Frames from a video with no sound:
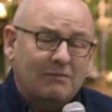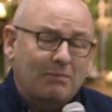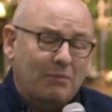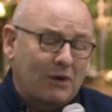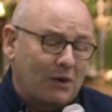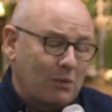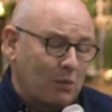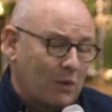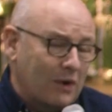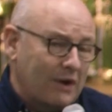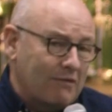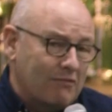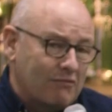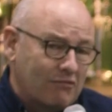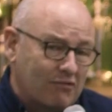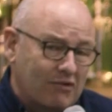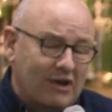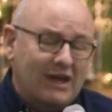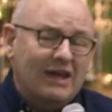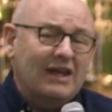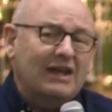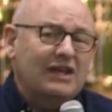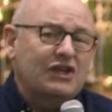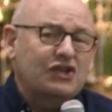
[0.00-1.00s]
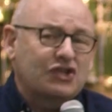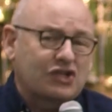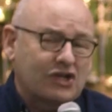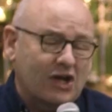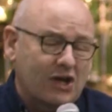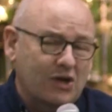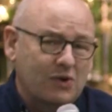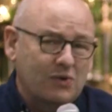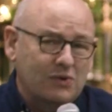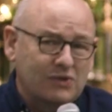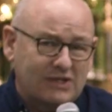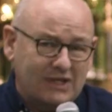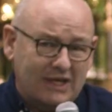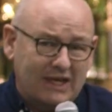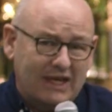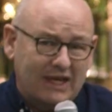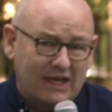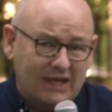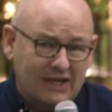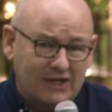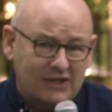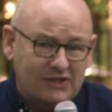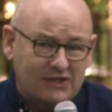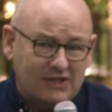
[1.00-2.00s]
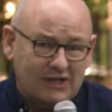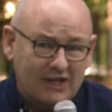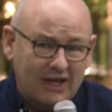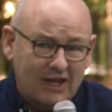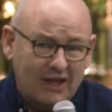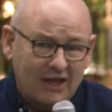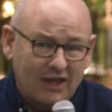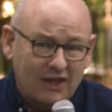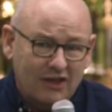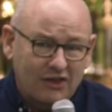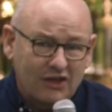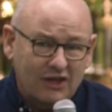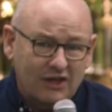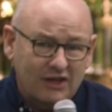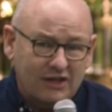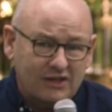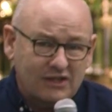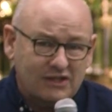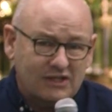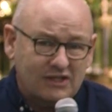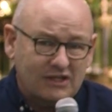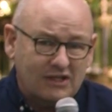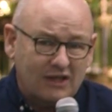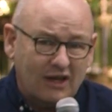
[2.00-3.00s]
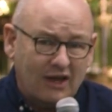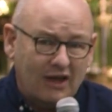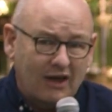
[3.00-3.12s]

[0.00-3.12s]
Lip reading: but what it really shows is that